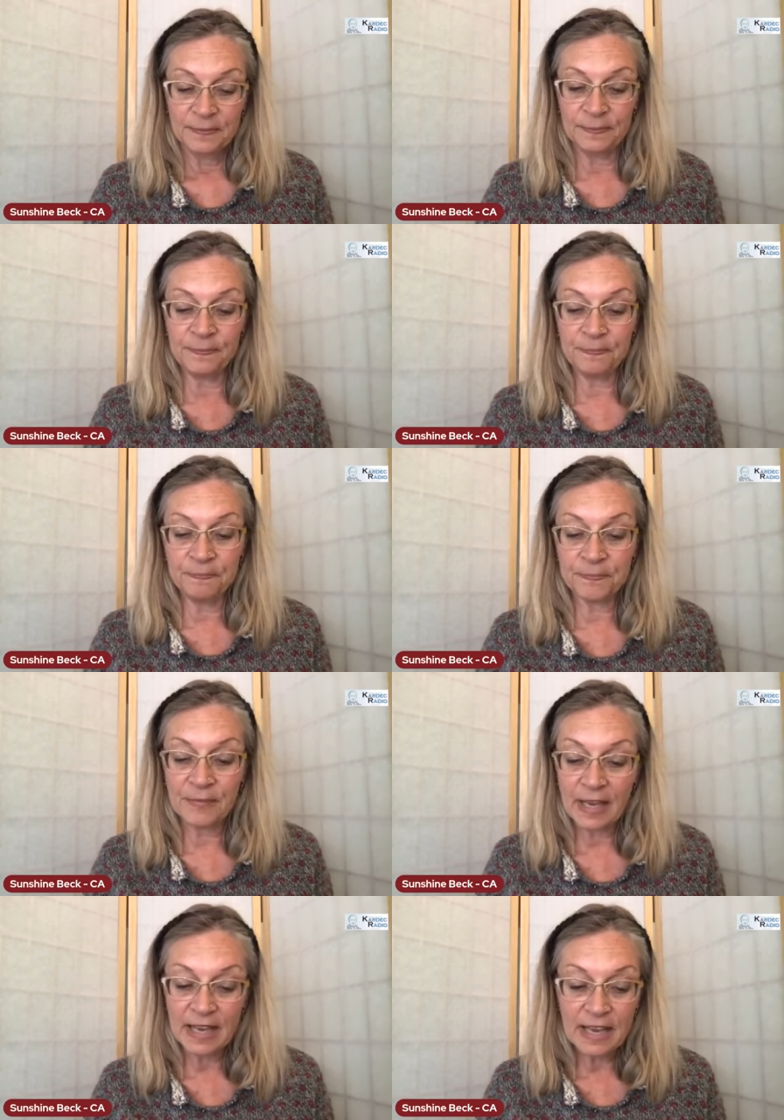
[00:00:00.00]

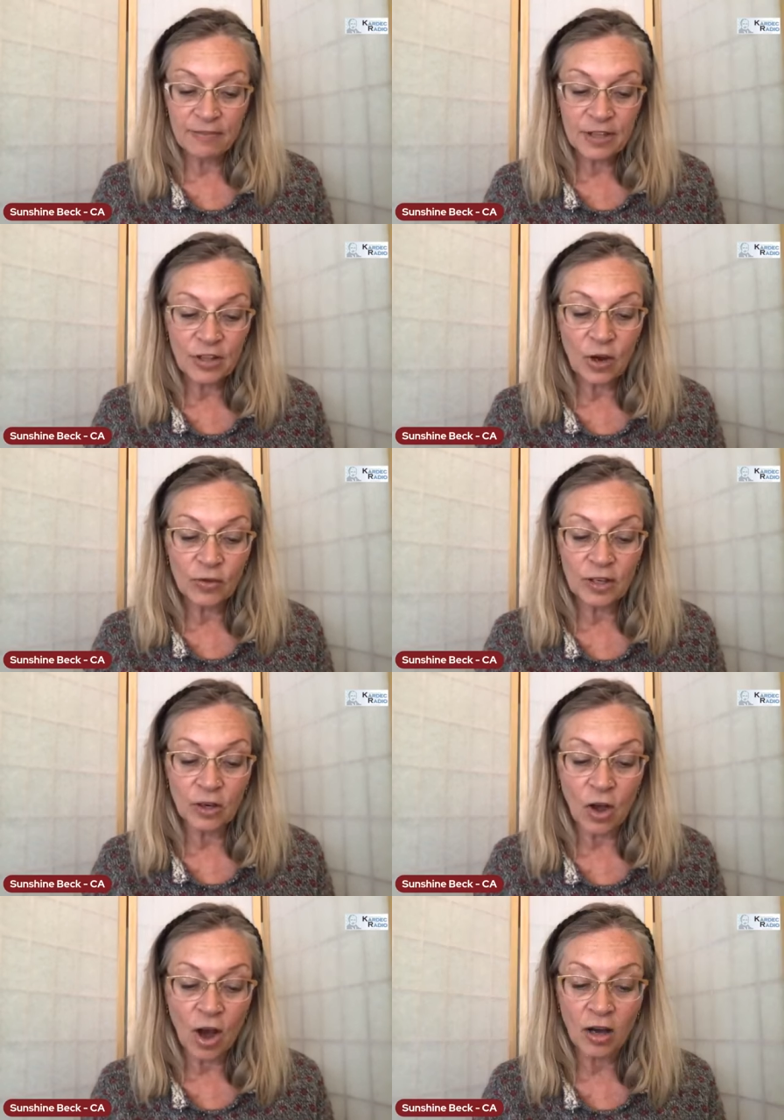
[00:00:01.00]
Even though the
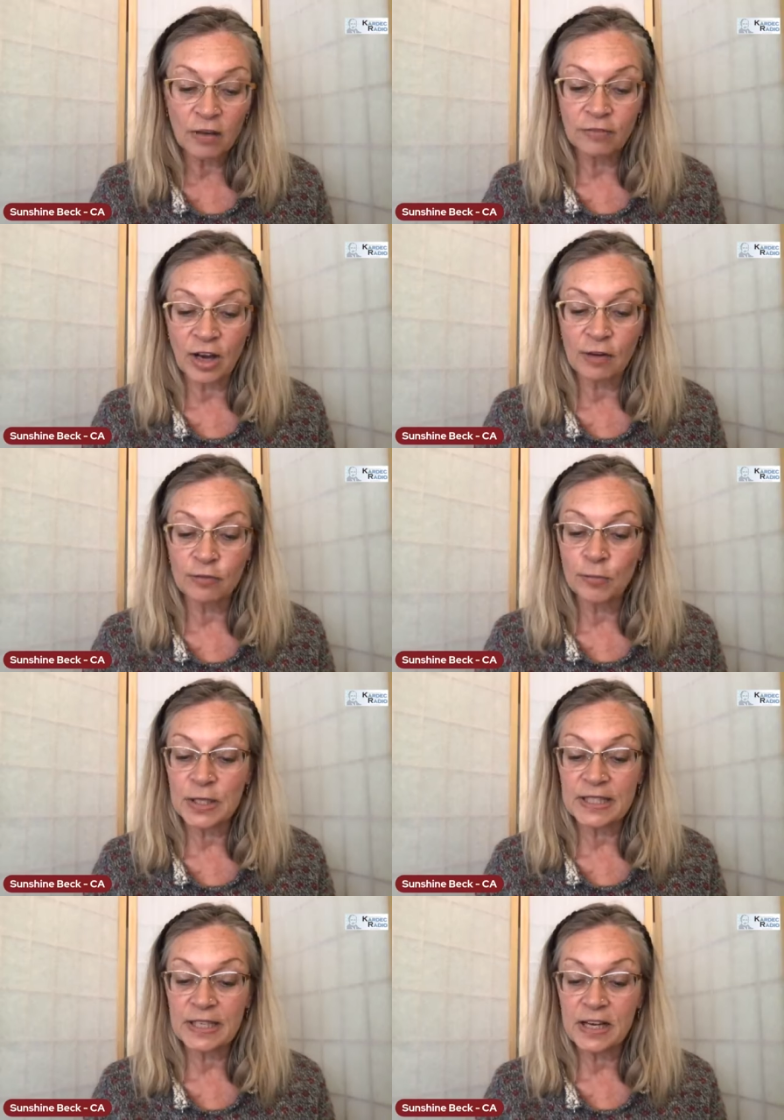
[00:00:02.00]
law of love
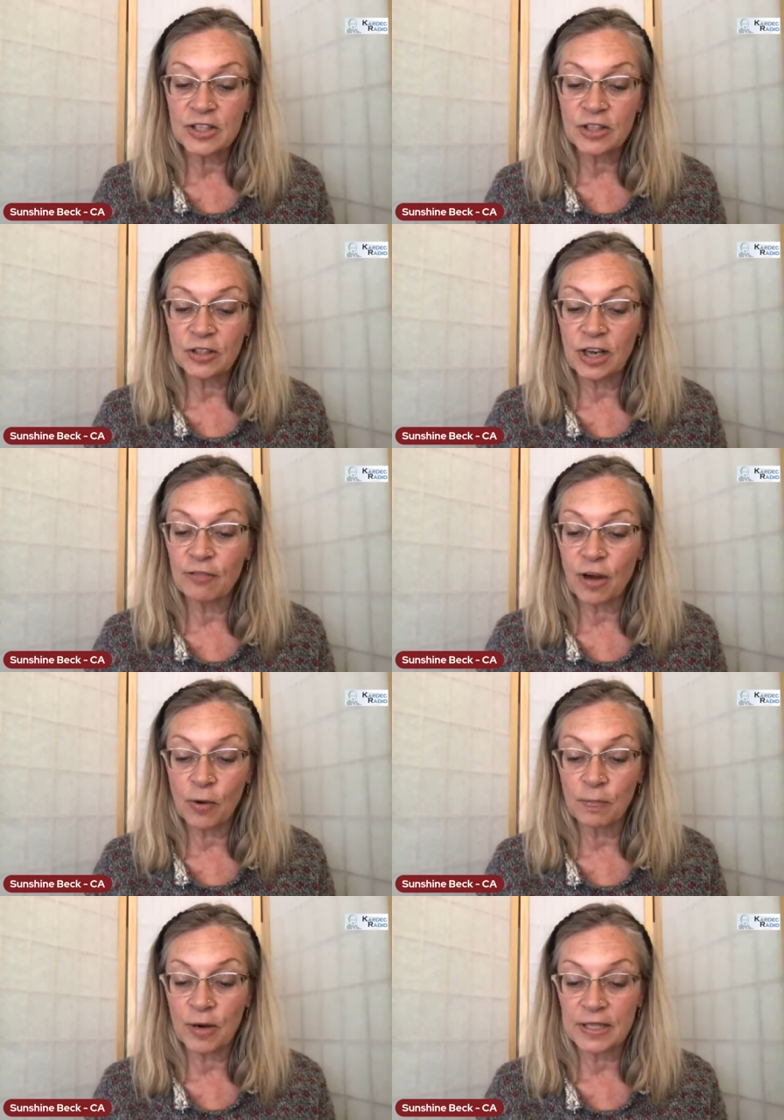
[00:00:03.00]
wants us to love
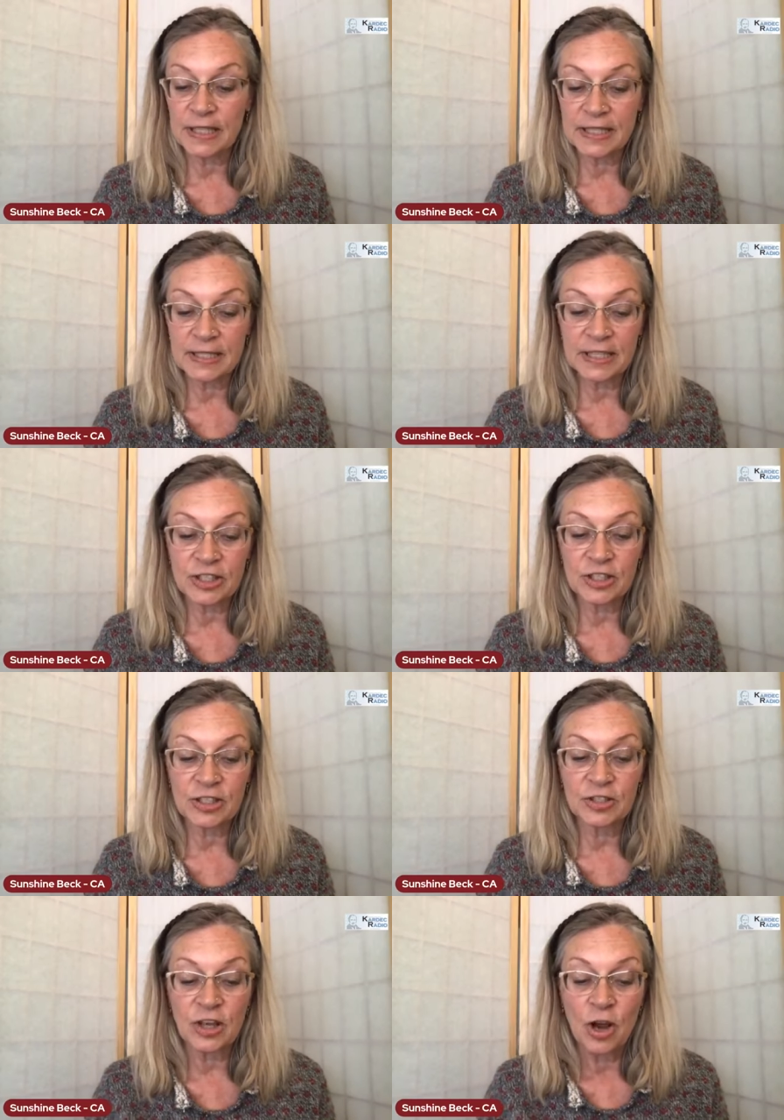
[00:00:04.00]
our brothers and
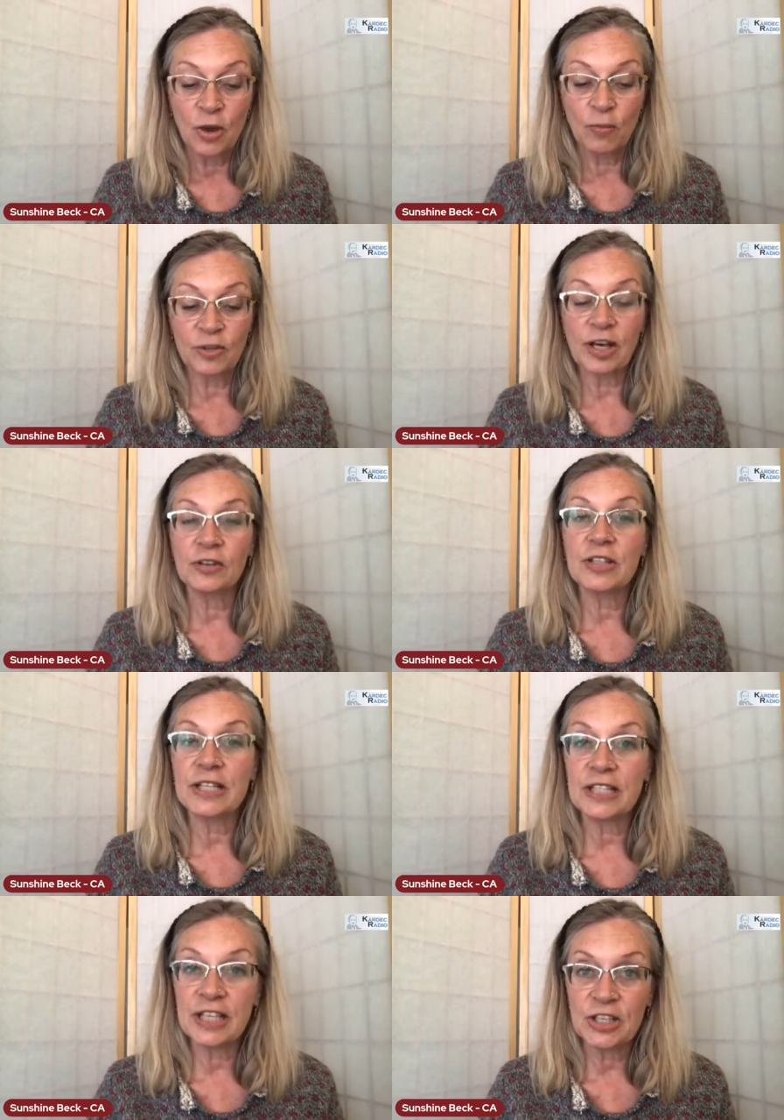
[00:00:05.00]
sisters without
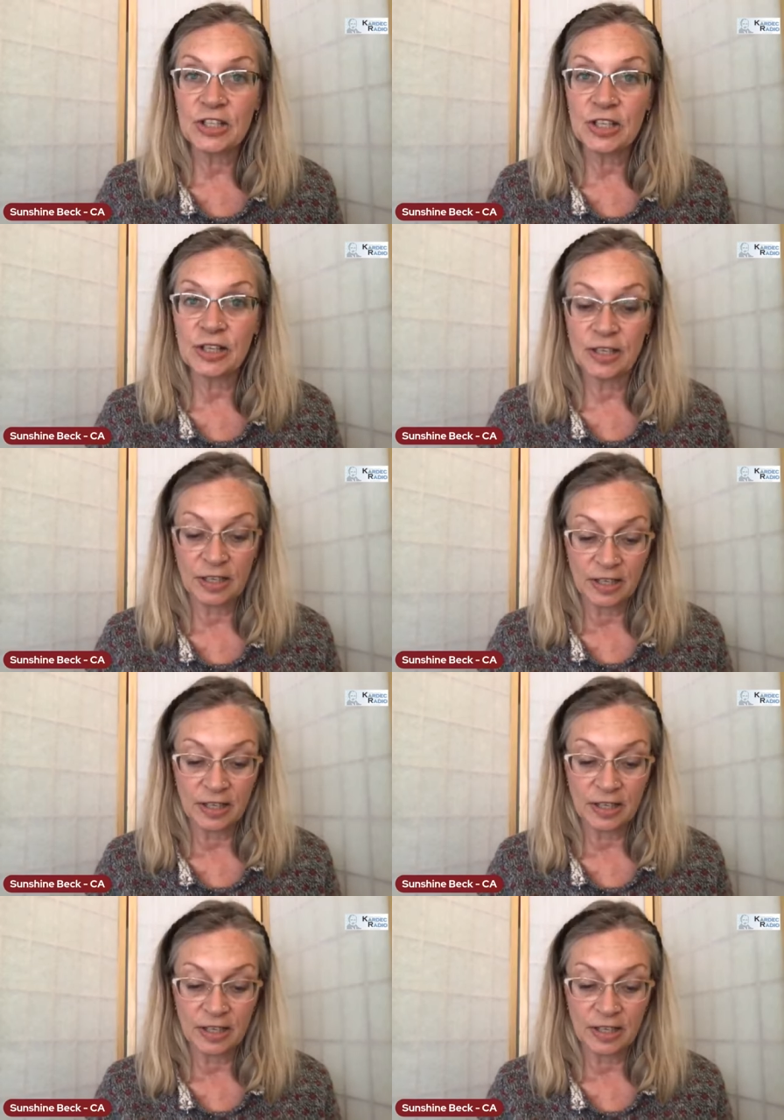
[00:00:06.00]
distinction,